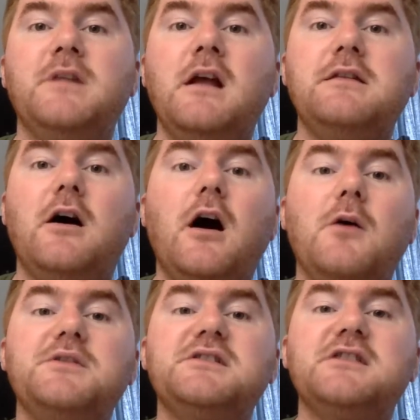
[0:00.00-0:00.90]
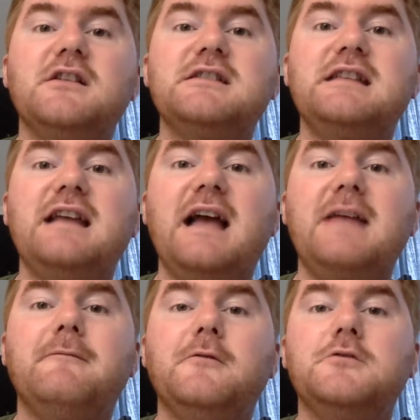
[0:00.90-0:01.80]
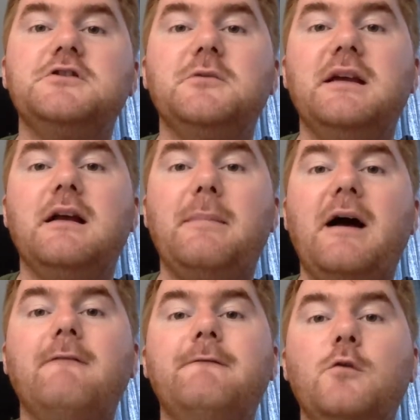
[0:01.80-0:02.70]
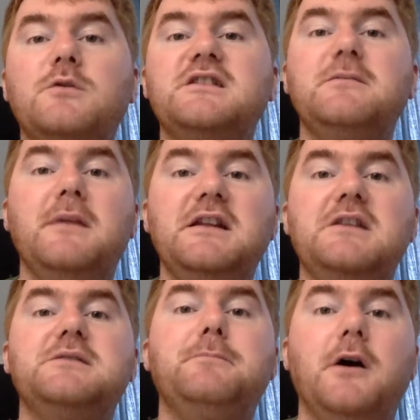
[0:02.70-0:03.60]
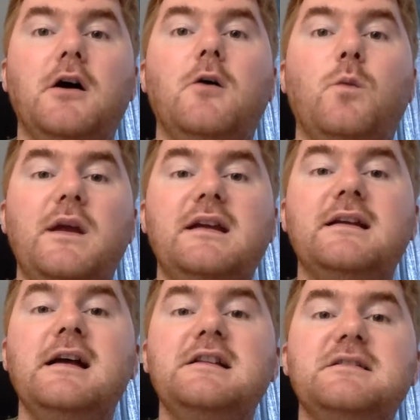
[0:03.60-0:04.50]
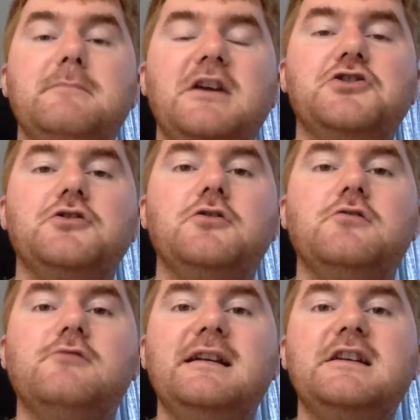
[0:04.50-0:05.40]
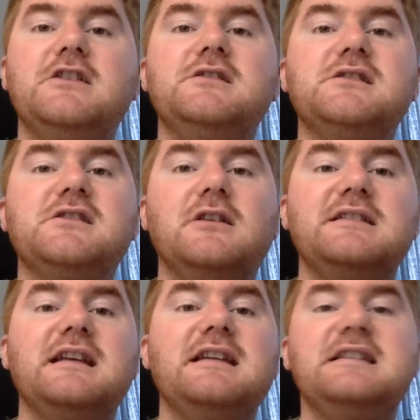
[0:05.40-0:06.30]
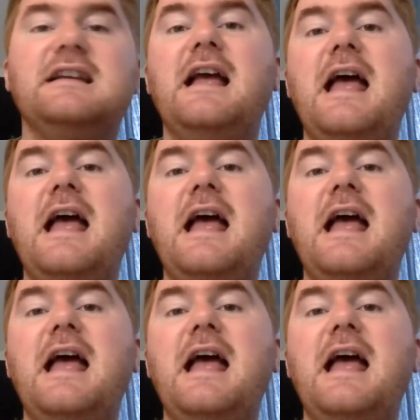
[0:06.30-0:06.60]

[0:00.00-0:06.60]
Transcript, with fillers: Now, I would certainly aim for doing about 40 minutes per week to make sure you're really consolidating